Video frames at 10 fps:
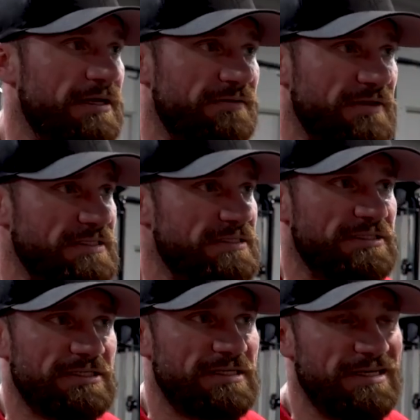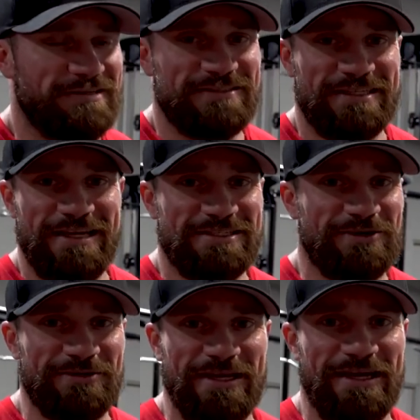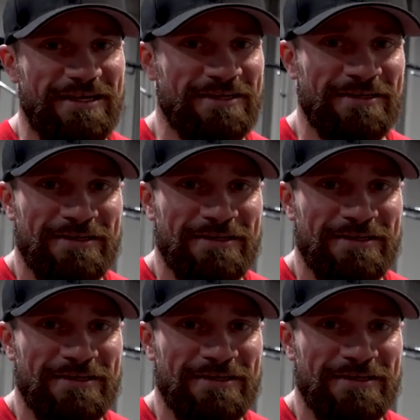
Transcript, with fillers: If it's just eating steaks all day,